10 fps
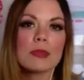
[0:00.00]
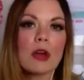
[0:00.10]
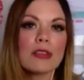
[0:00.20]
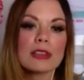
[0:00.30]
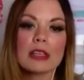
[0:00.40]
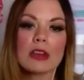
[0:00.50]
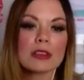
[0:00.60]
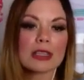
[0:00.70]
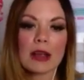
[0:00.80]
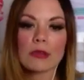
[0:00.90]
profit and
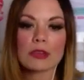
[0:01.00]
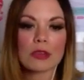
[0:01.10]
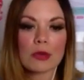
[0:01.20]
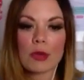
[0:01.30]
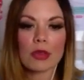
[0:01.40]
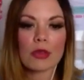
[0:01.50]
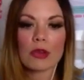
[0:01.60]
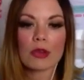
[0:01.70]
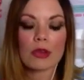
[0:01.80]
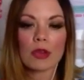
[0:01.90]
loss accounts on
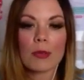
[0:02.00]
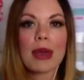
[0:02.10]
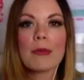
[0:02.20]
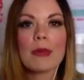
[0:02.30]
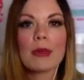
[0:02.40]
the pub.